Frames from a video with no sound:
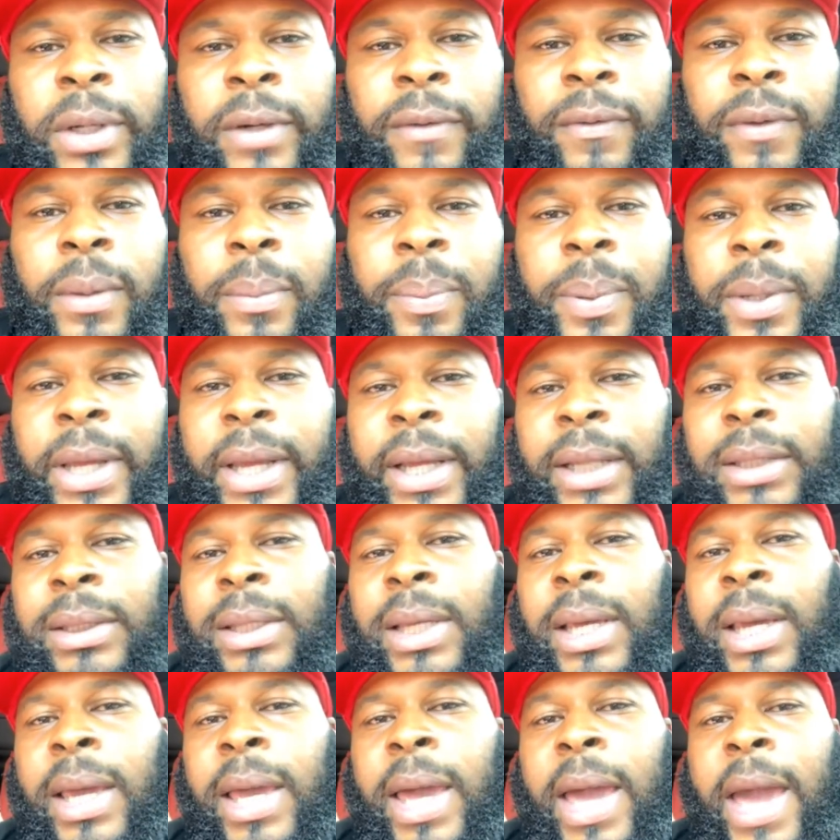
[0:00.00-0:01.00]
But if the players
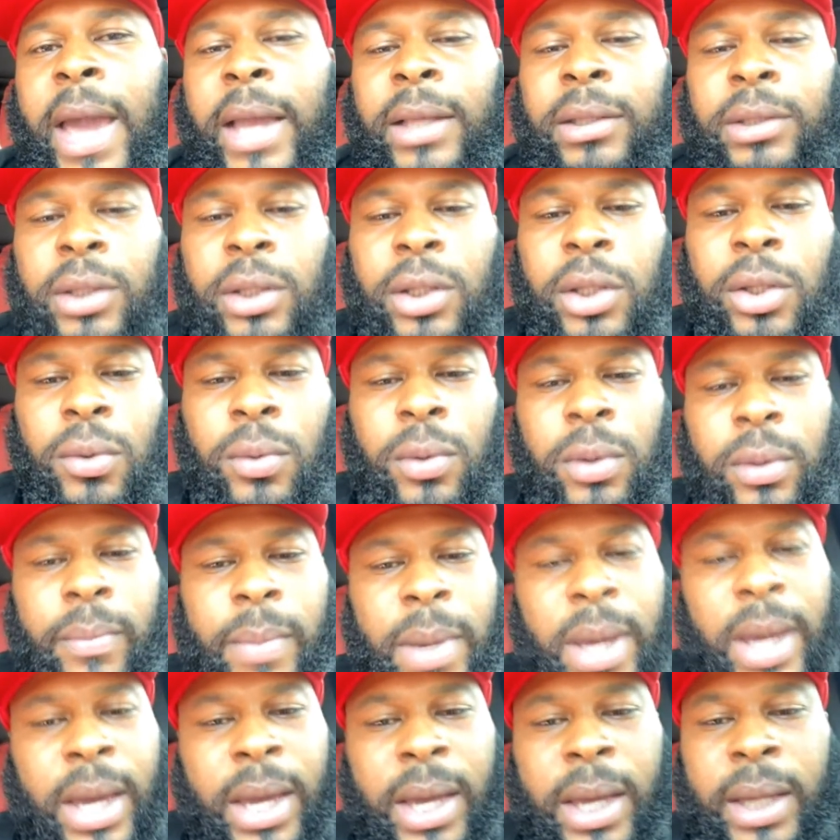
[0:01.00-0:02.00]
can't execute it,
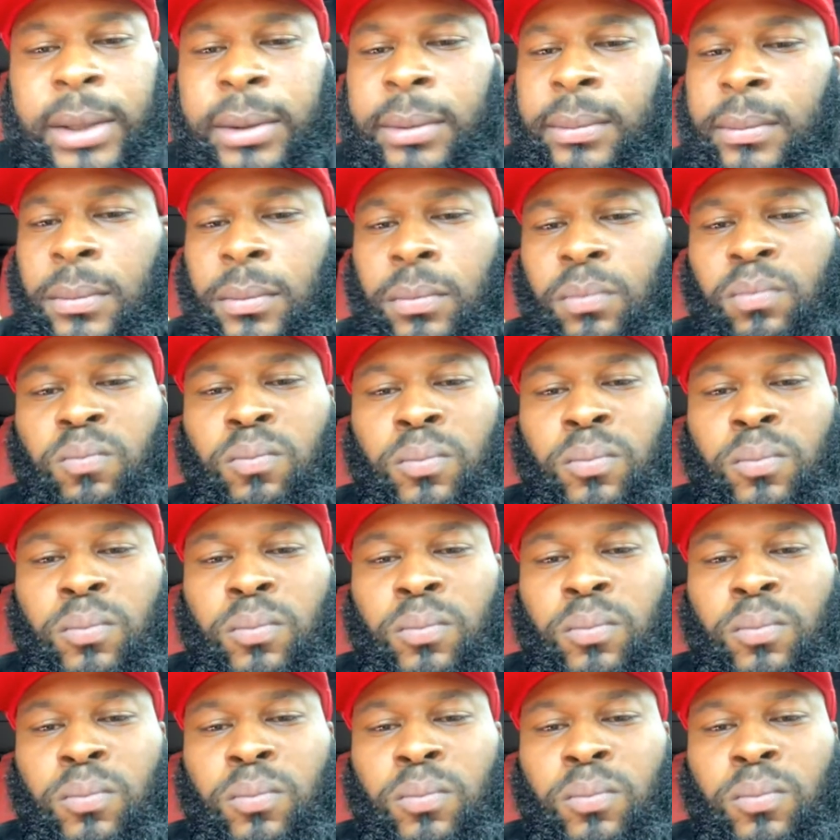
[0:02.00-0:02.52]
man,